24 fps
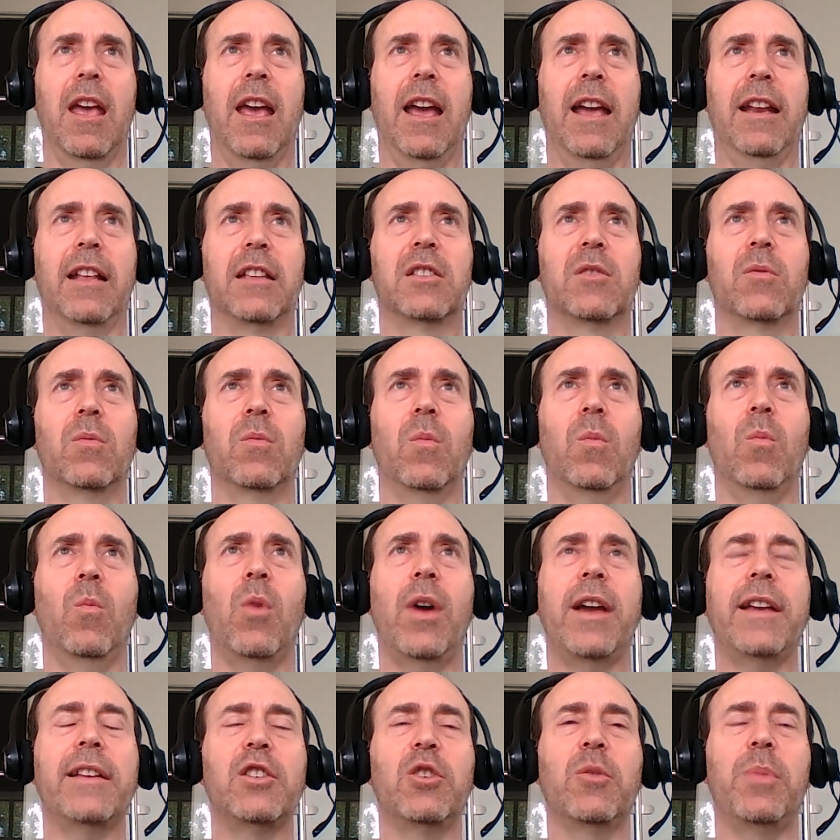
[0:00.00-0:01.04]
it's
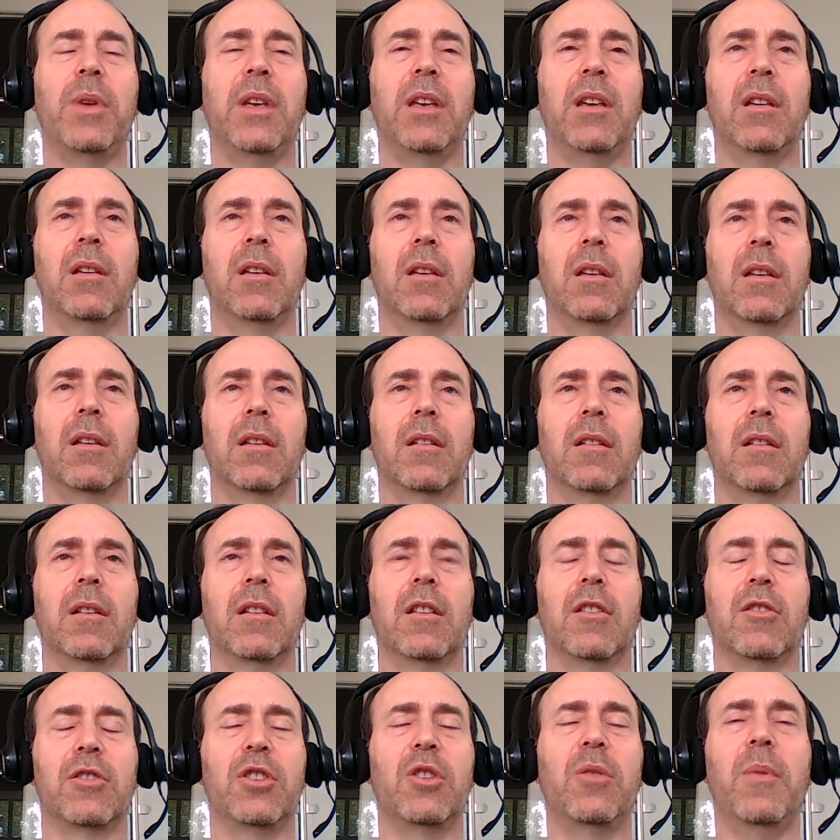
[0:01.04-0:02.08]
way too big.
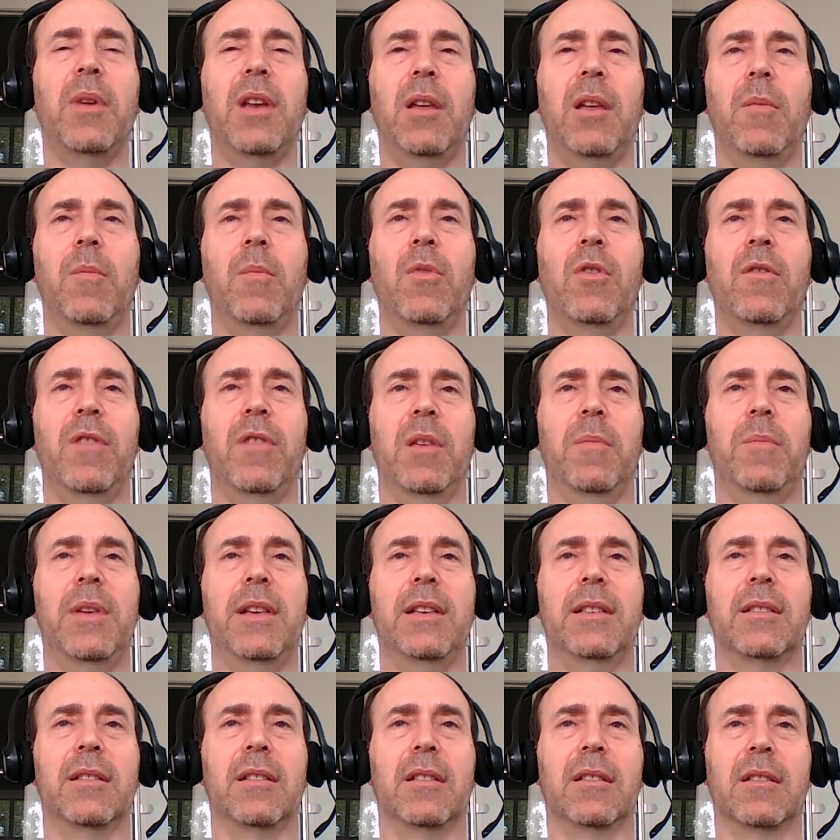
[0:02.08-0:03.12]
There are too many moving
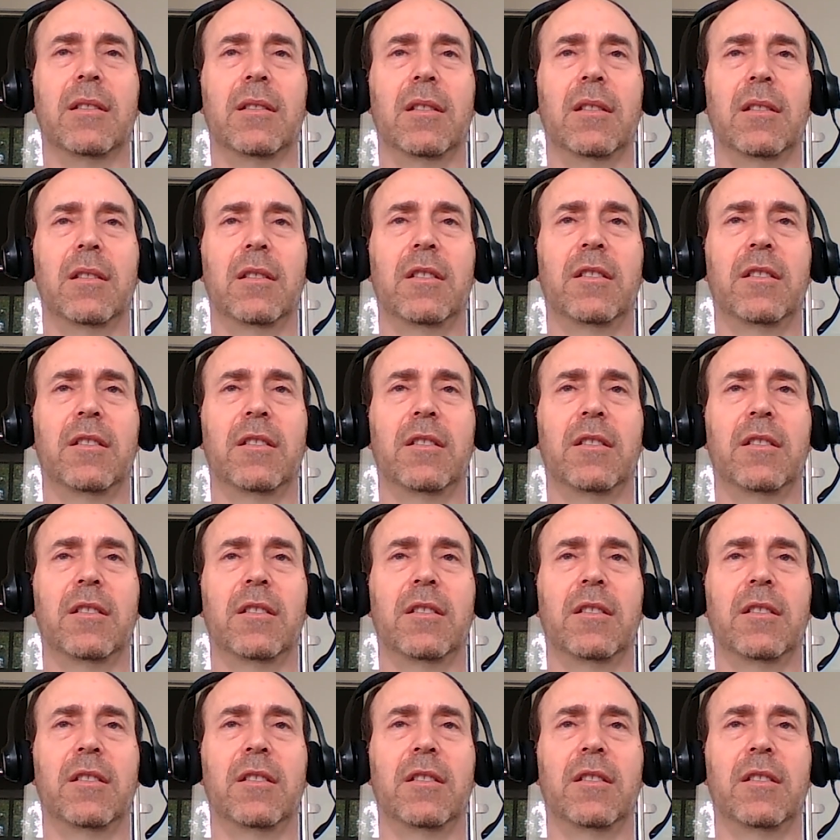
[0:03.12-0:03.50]
pieces.